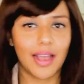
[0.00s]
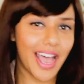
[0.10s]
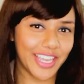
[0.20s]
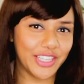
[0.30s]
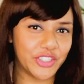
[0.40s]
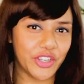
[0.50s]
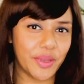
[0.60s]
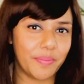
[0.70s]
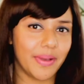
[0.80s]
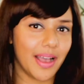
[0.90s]
Hi
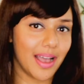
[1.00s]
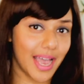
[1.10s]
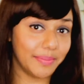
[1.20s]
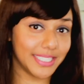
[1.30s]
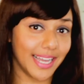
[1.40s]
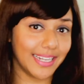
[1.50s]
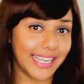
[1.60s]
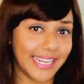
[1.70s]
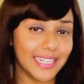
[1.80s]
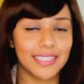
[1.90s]
YouTube, I'm
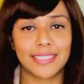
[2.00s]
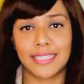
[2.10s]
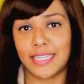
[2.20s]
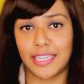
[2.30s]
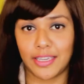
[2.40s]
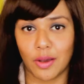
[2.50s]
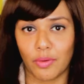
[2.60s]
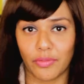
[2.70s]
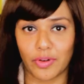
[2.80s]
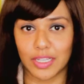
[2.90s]
Talyn,
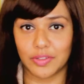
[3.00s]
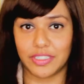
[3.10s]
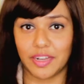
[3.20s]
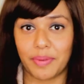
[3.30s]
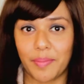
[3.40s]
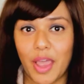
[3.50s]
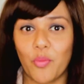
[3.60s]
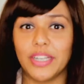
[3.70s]
CEO of Grassroot Diplomat,